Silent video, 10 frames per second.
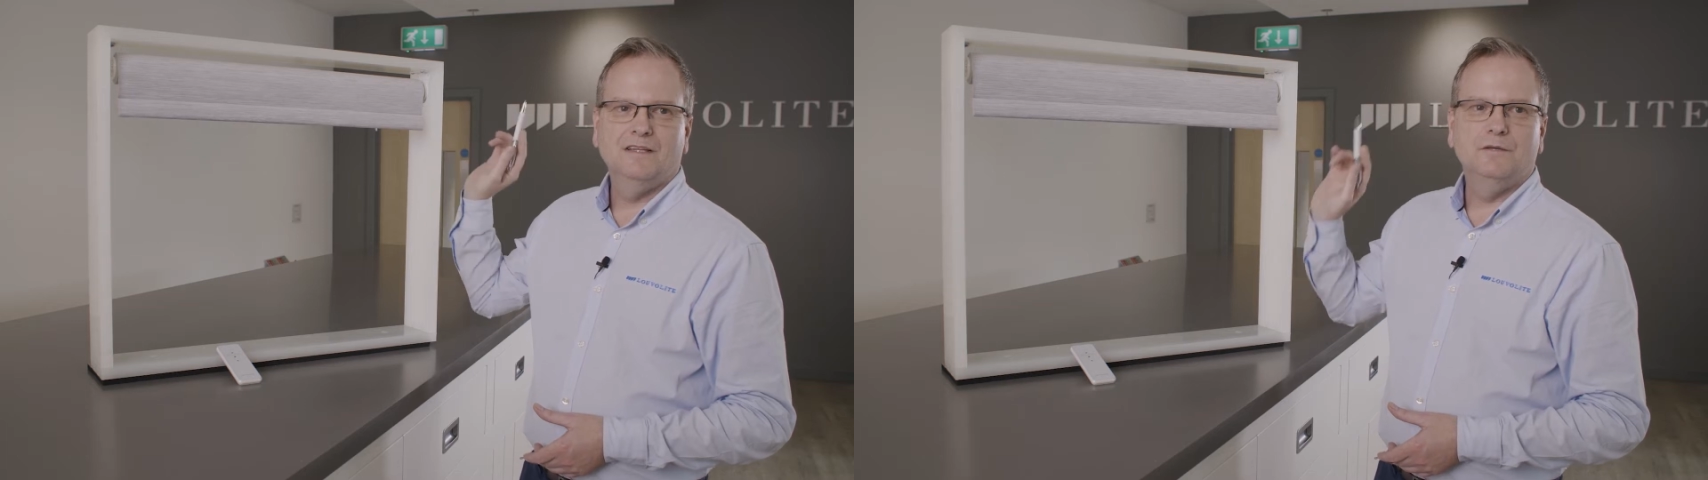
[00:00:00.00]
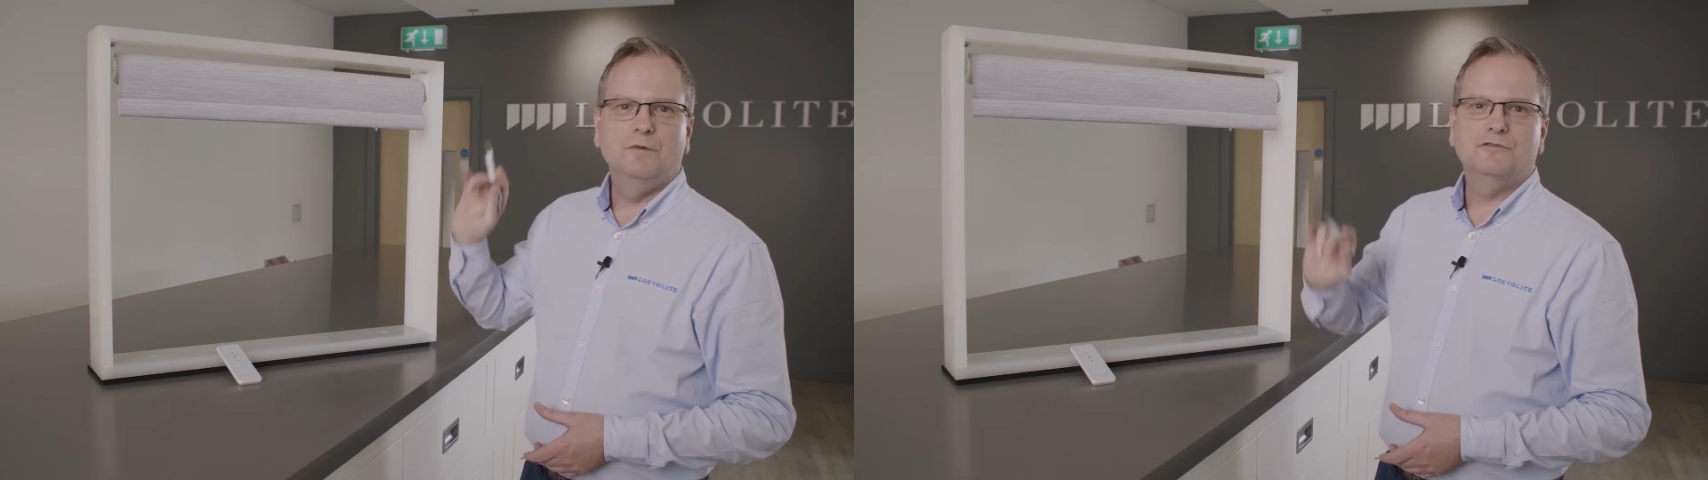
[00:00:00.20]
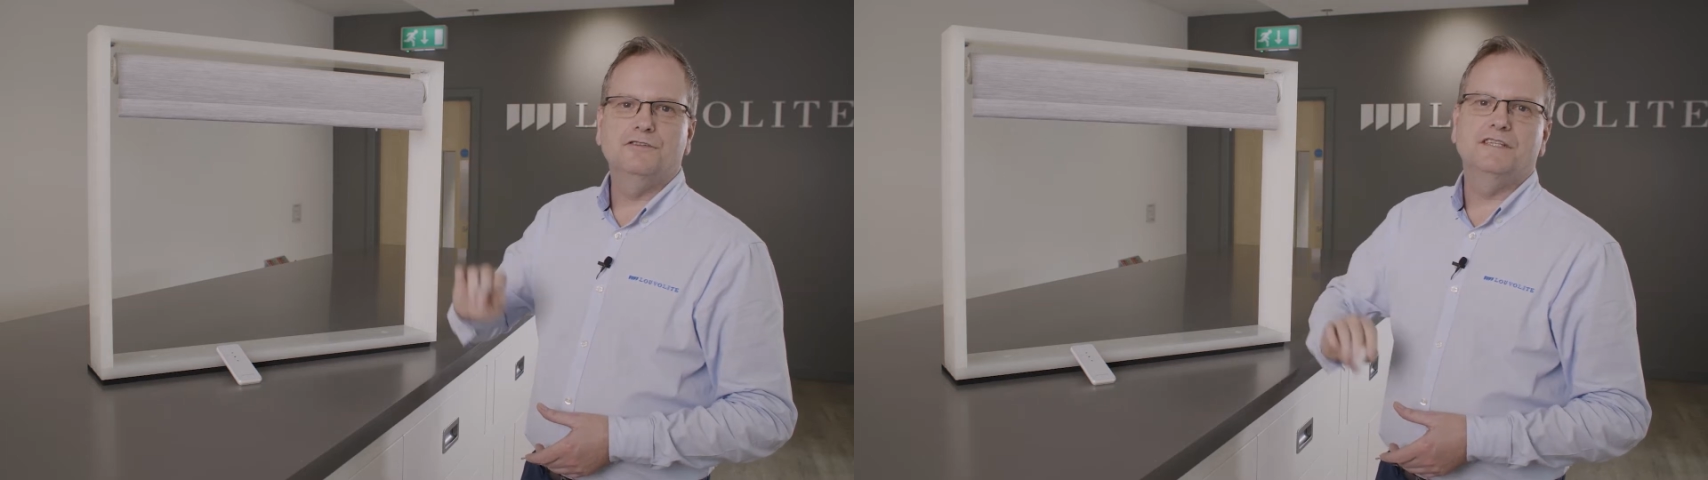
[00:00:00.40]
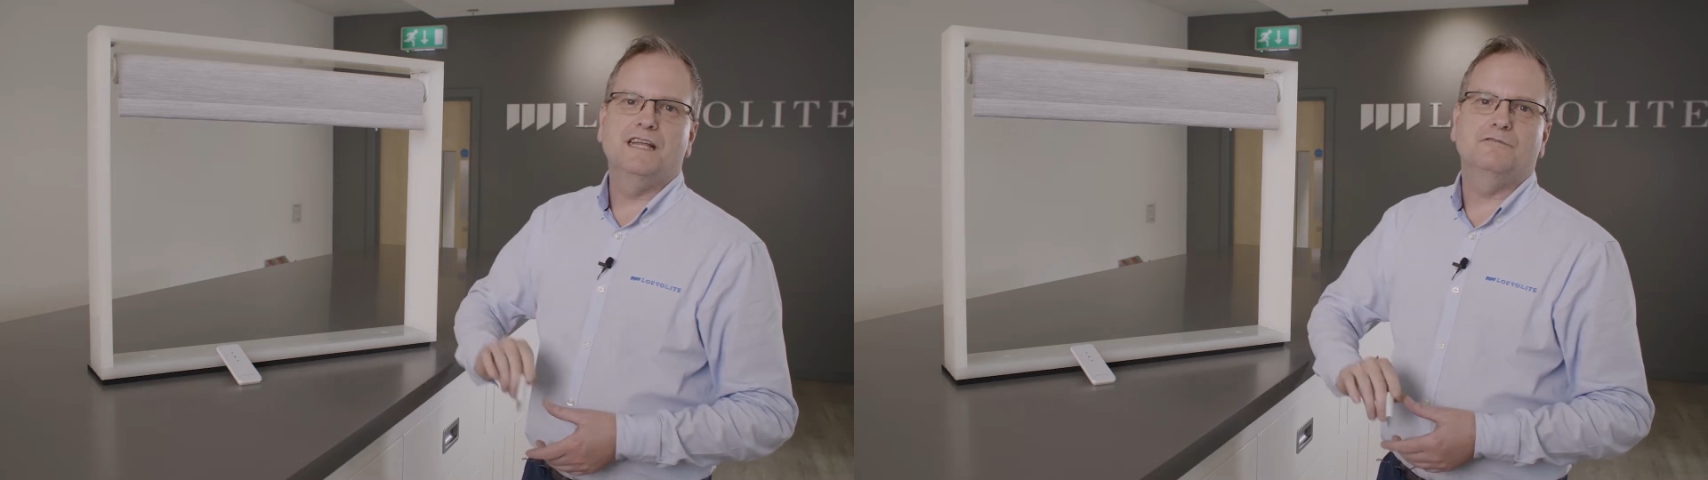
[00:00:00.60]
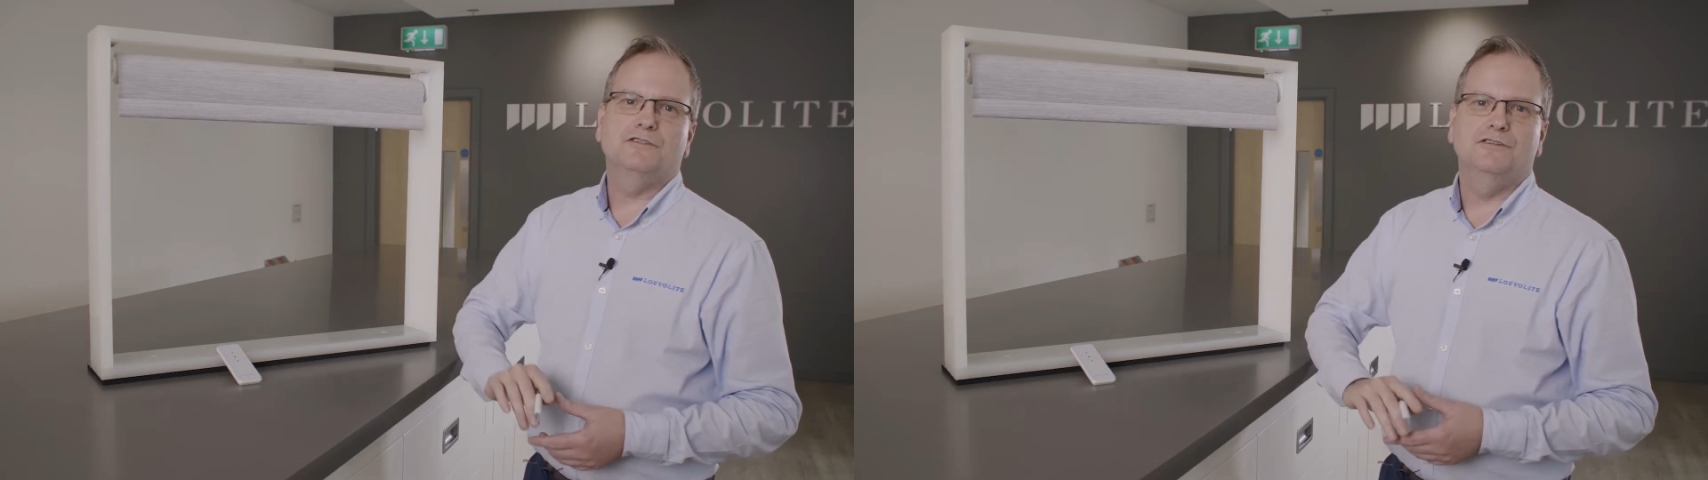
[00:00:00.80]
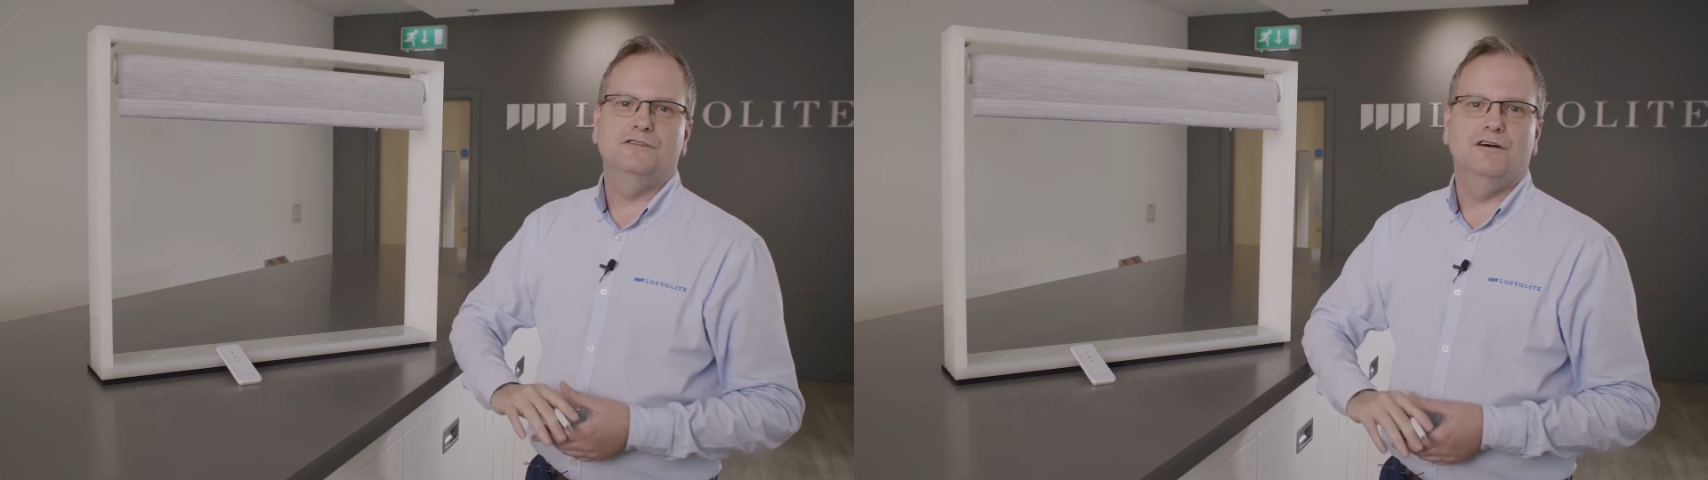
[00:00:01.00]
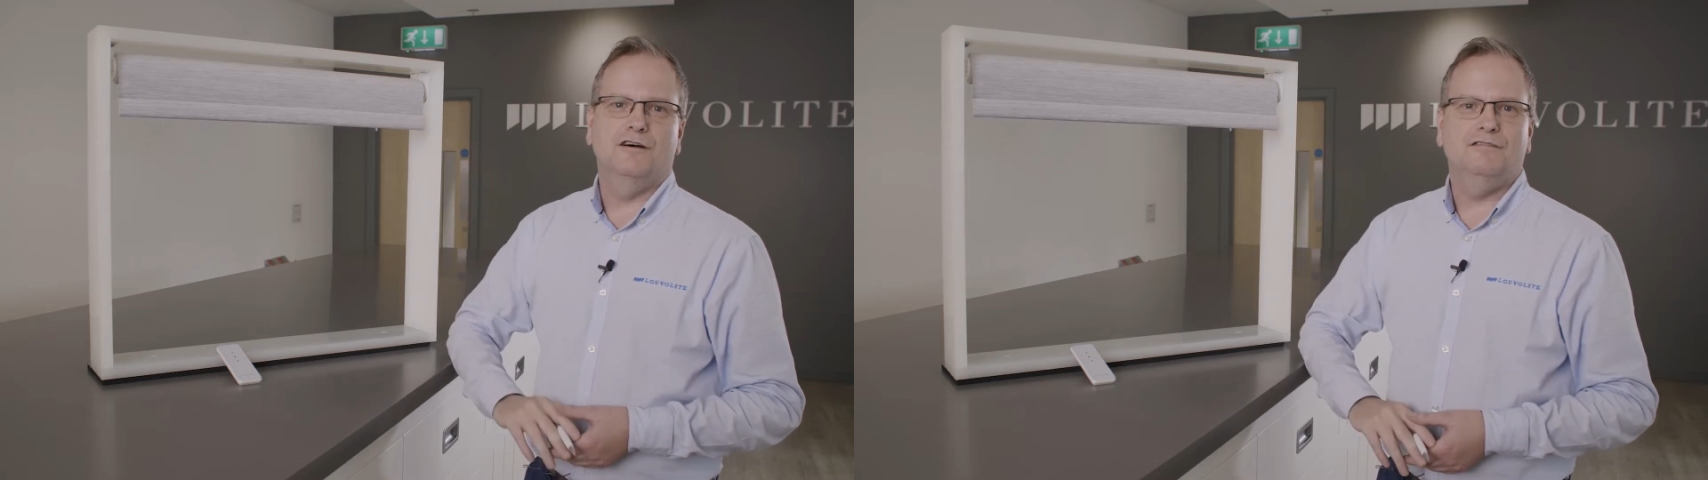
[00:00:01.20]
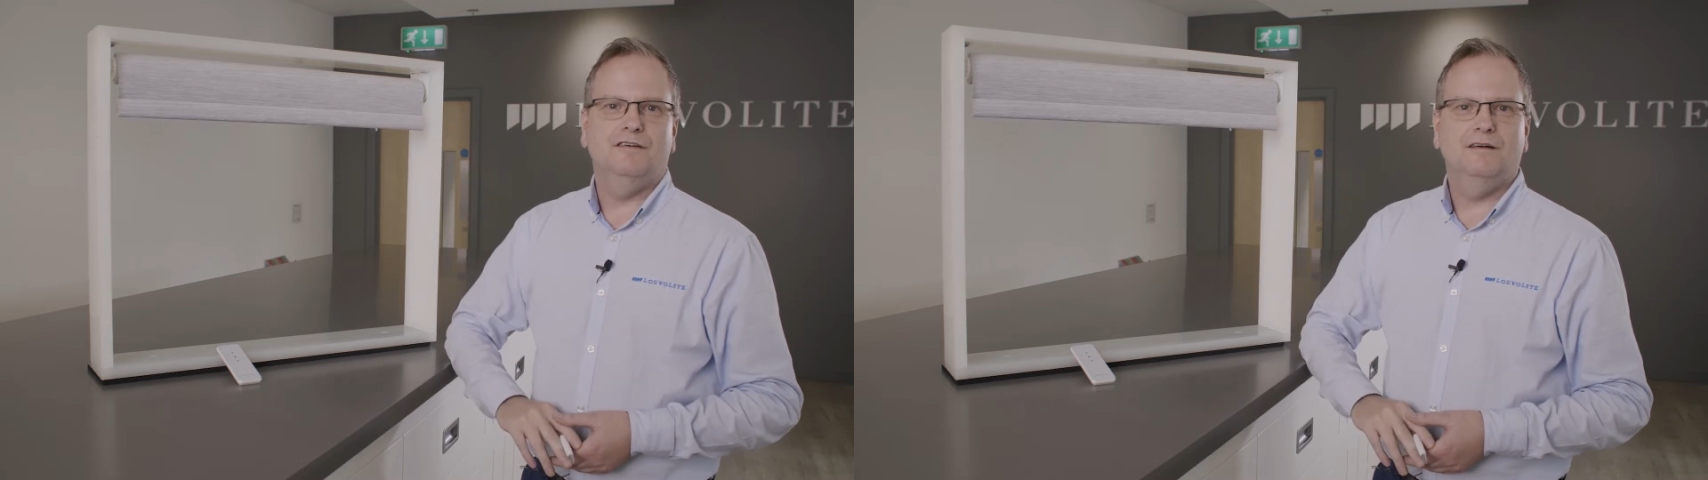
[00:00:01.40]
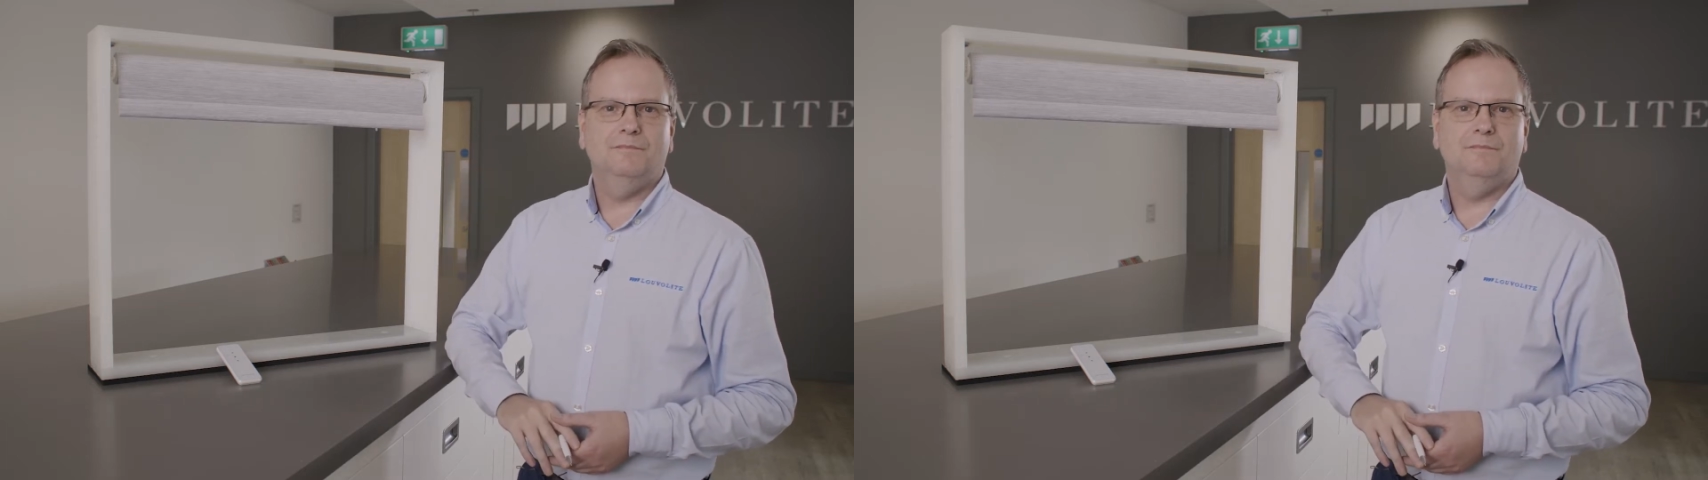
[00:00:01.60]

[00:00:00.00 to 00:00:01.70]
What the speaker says: The motor is now turned off.